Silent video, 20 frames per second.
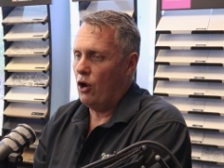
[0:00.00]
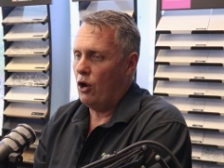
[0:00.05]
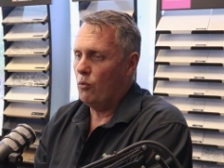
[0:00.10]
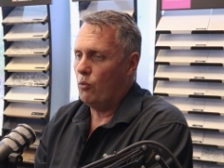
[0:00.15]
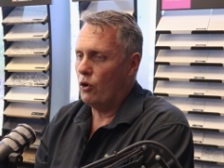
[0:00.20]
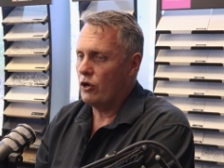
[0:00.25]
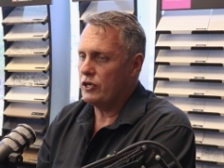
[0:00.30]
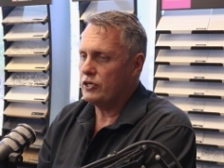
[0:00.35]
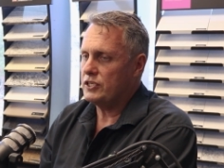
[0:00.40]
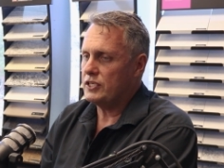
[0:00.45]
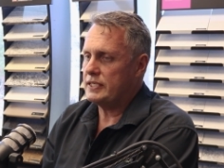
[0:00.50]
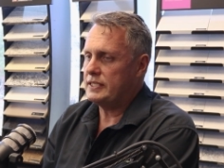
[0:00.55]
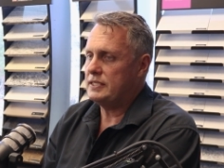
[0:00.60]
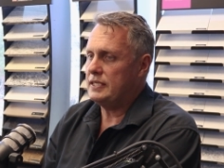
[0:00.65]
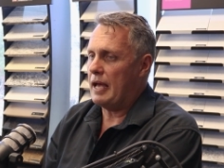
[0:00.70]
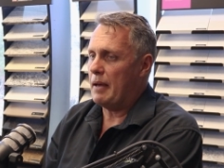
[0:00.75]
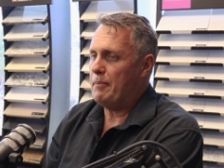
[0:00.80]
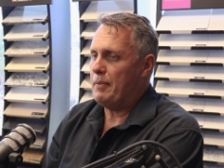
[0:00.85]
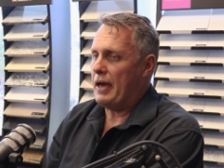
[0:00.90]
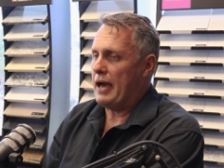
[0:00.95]
I wanted to
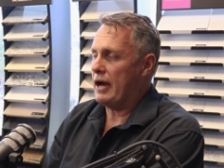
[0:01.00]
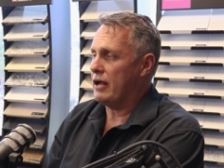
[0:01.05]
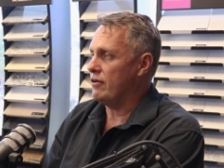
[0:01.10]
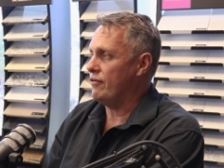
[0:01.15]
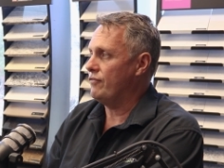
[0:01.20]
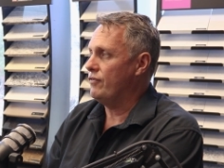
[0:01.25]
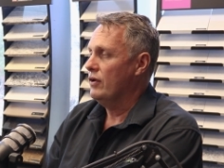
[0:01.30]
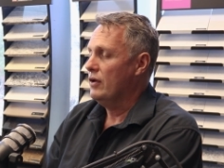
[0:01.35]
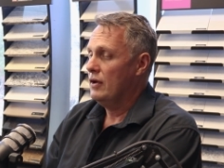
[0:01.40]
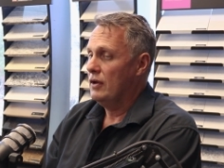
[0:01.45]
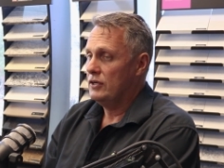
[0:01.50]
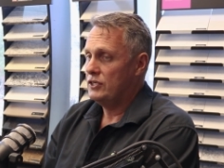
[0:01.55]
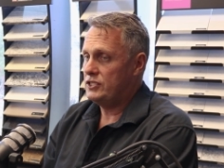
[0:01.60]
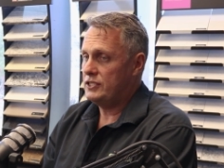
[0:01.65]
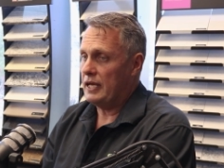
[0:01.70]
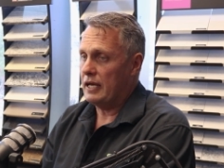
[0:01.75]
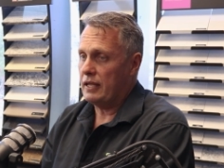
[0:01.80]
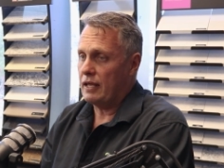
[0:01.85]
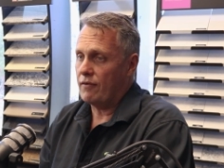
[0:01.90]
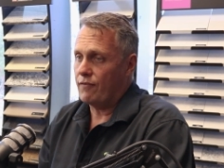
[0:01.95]
step out of
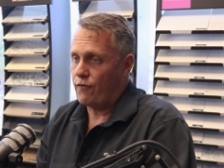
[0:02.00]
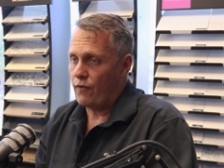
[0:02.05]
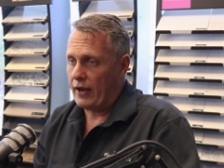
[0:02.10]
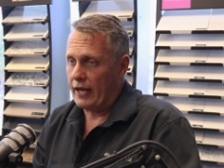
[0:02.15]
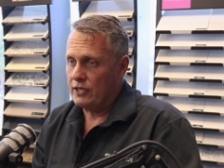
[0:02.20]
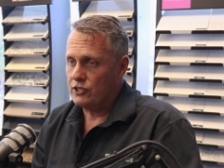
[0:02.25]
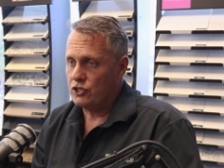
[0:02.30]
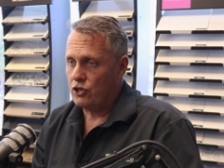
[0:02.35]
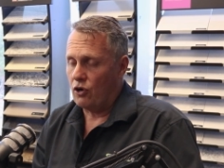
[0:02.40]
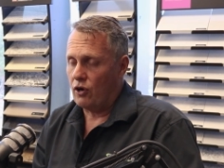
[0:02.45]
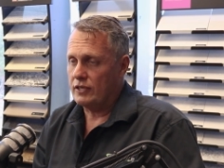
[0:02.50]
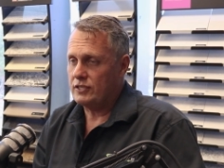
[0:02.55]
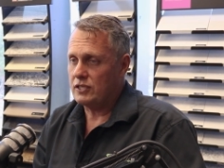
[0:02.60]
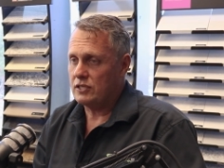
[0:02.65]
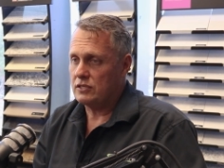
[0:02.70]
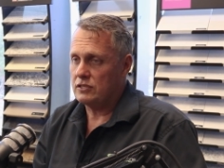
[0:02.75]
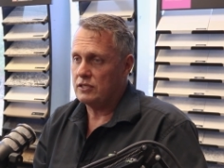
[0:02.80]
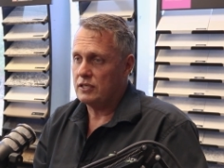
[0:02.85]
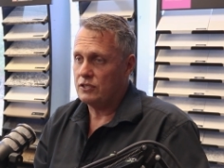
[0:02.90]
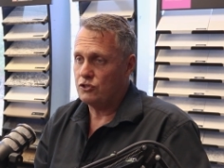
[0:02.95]
selling
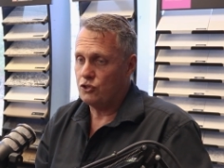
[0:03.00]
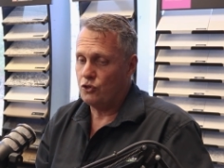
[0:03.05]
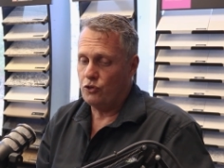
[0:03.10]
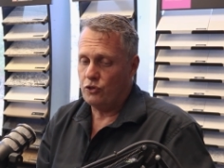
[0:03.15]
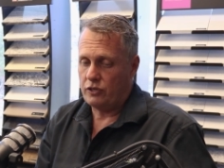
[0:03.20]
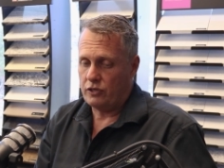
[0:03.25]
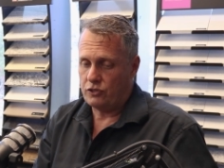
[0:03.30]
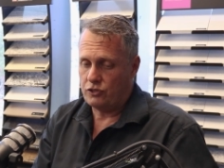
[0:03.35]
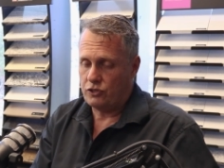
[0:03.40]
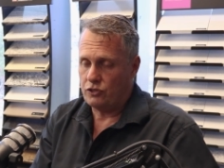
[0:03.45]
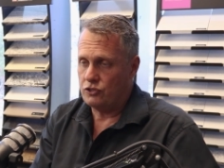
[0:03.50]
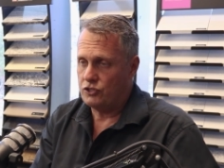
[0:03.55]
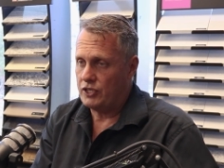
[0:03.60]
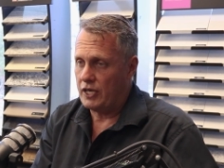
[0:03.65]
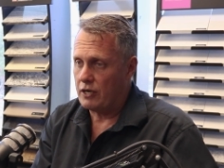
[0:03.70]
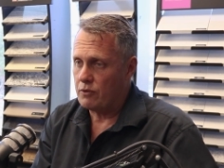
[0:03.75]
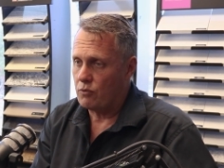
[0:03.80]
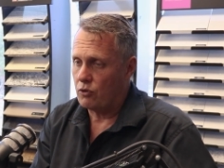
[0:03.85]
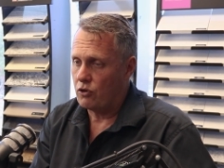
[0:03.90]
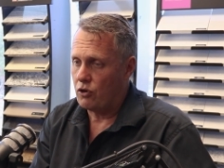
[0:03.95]
franchises to, to
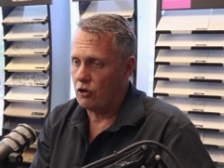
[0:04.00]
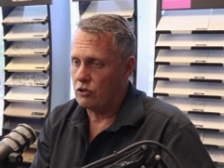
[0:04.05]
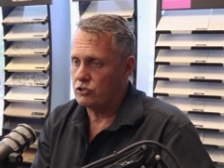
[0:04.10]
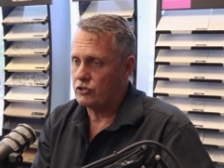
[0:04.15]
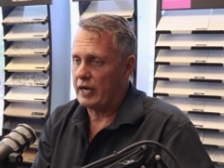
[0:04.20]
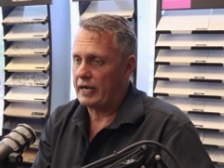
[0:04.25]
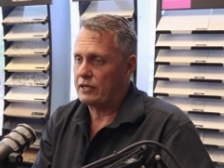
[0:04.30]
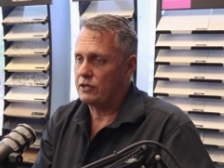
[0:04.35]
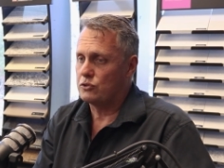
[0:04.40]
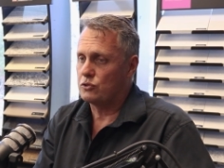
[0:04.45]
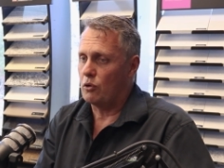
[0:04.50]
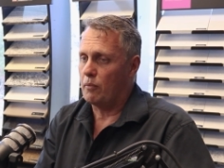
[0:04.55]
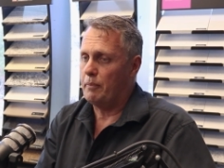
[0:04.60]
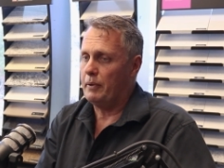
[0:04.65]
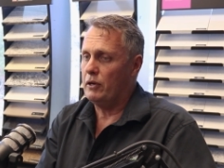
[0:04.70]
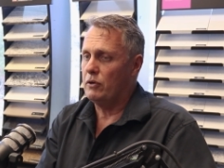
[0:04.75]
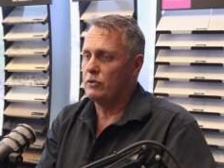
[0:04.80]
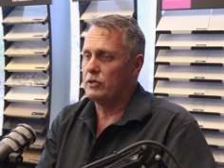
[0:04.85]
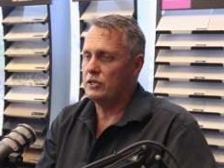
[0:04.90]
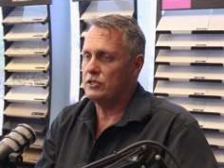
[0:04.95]
general contractors or
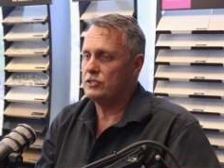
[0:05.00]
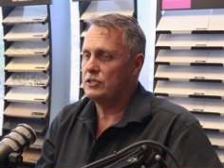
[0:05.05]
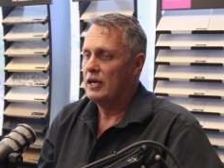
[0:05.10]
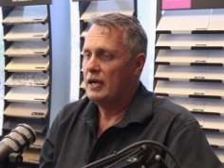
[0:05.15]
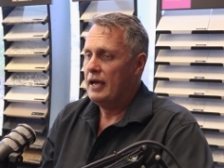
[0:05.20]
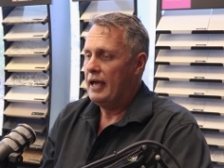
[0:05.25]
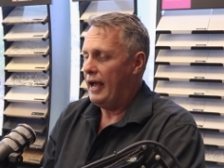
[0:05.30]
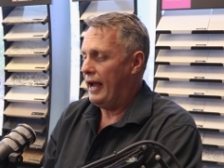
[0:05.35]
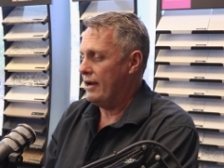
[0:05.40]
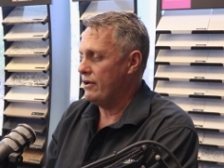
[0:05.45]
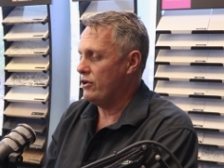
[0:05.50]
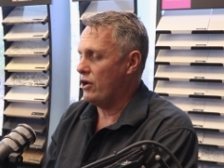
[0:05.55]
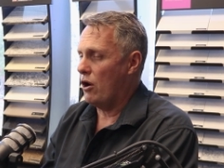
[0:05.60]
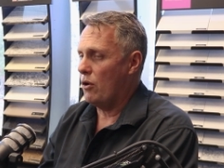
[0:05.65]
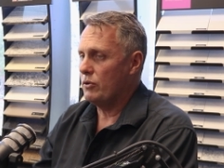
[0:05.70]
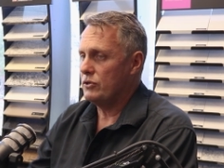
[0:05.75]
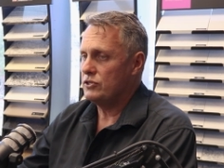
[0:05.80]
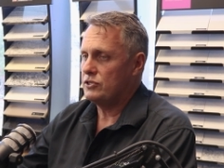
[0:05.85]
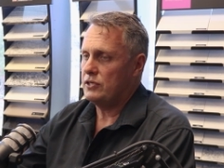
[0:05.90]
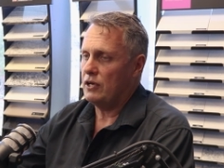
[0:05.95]
builders and
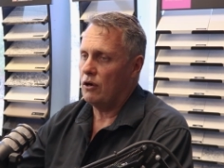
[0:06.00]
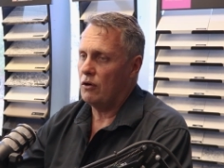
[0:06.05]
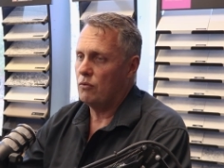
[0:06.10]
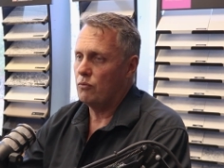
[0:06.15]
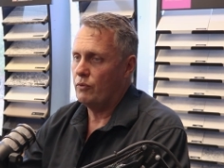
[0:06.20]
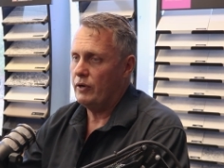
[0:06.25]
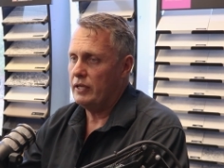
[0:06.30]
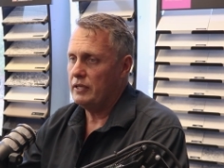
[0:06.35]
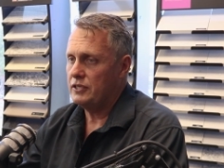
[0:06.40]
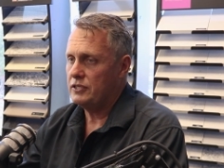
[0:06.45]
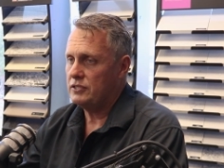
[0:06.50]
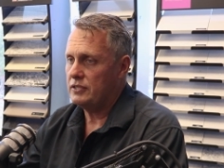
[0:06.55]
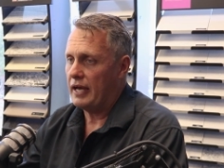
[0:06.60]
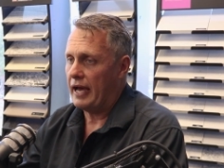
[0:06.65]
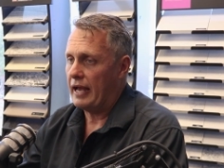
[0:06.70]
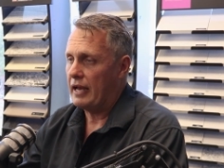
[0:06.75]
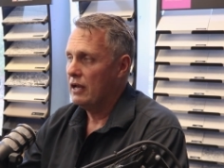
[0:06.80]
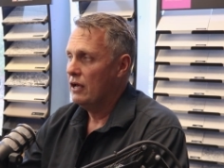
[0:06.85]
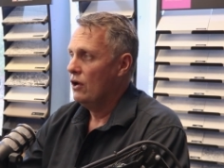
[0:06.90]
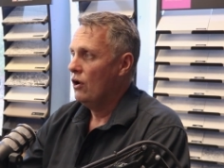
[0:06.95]
go and sell real
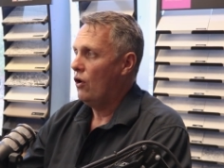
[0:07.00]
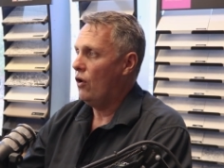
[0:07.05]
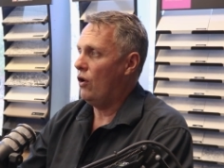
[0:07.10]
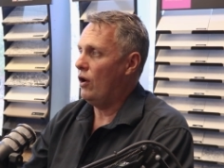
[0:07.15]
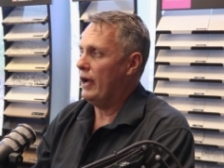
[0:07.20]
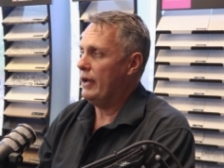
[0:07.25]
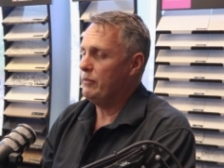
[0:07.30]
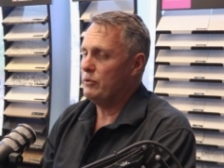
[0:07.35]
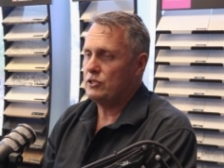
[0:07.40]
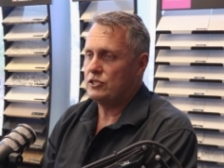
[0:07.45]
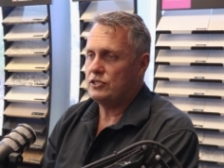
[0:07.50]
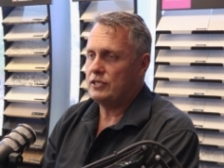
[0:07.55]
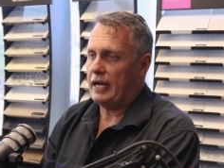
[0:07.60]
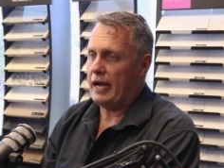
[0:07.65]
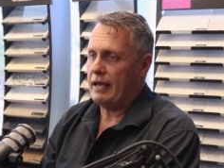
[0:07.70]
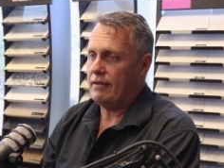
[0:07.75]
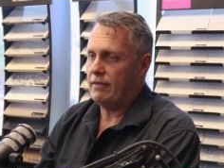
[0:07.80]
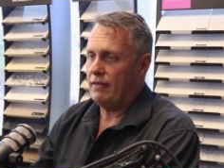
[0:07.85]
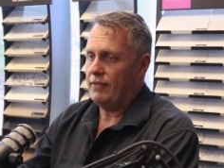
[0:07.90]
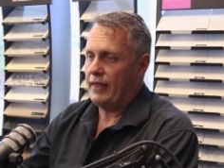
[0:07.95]
estate. I would
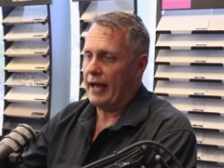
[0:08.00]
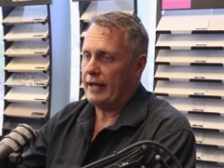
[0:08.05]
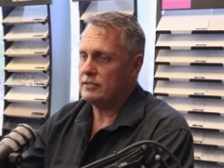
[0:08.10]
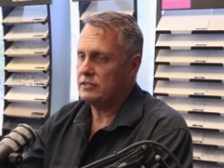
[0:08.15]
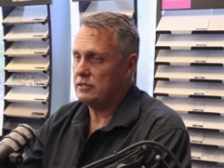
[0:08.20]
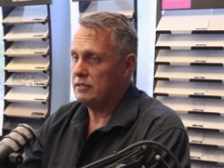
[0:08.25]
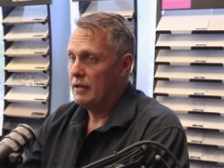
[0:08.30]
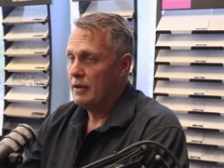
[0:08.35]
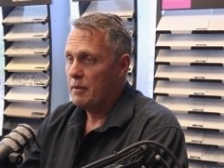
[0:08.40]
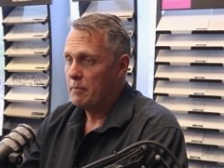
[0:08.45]
say that that's